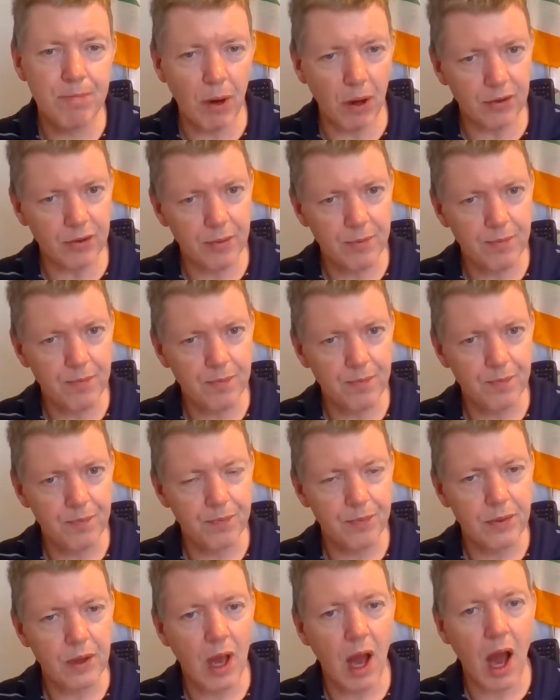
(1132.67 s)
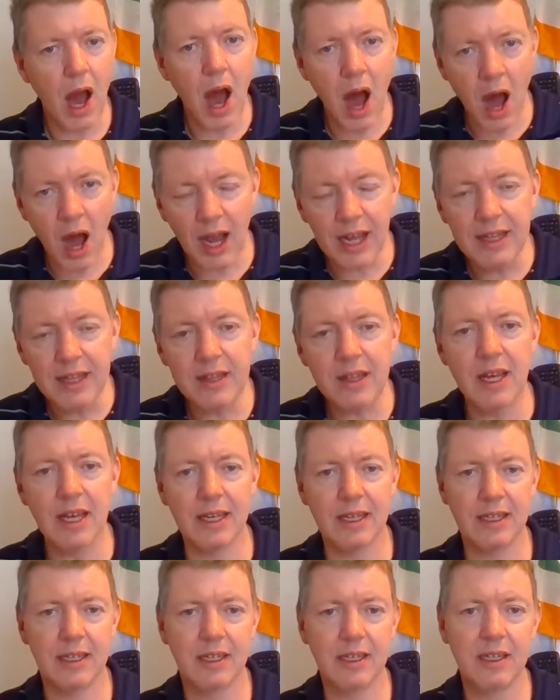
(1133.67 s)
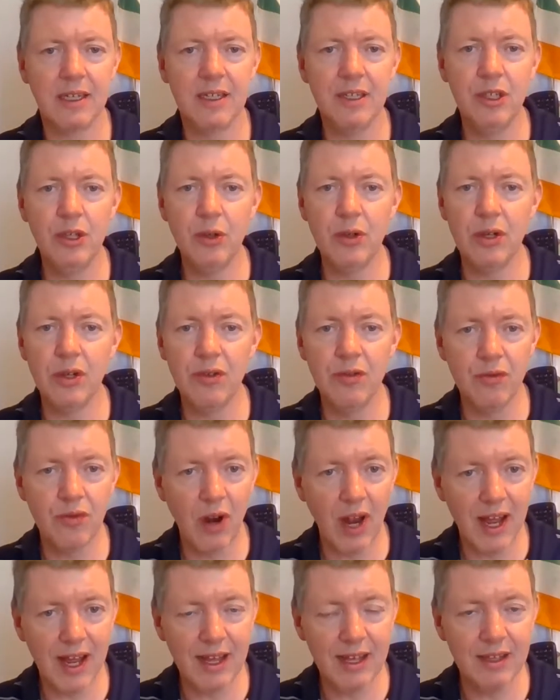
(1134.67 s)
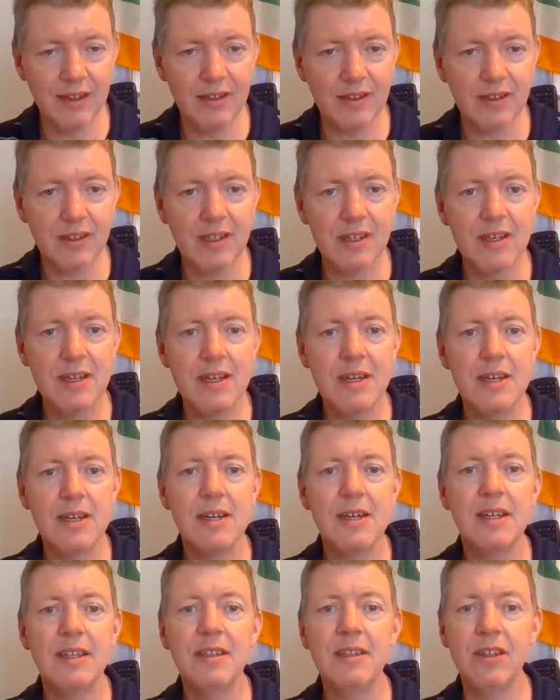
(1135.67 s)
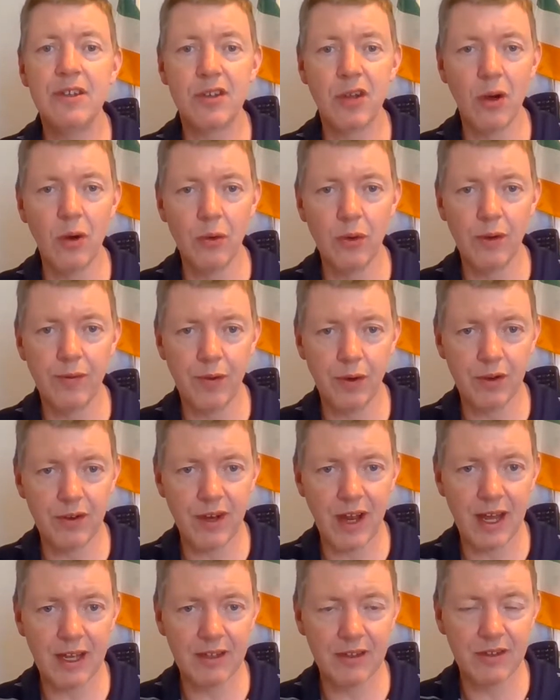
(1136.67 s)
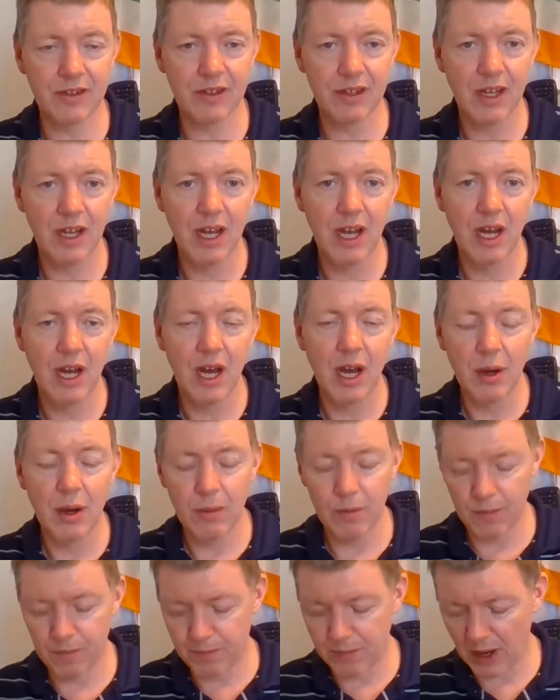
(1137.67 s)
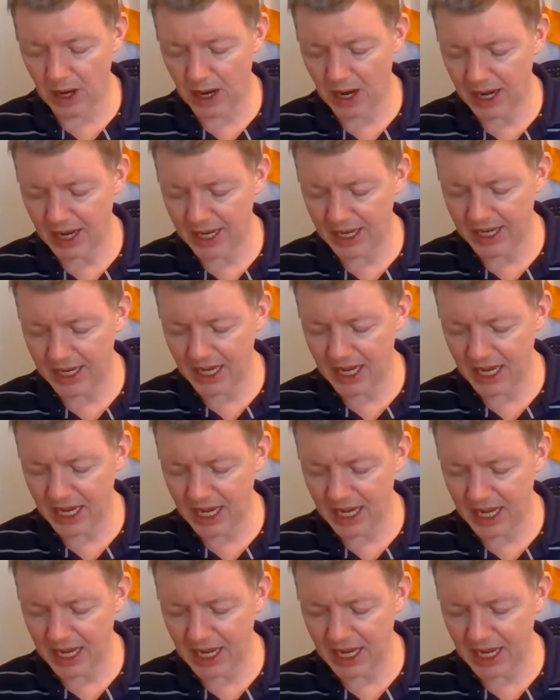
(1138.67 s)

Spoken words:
But I think you can raise the tone of your text by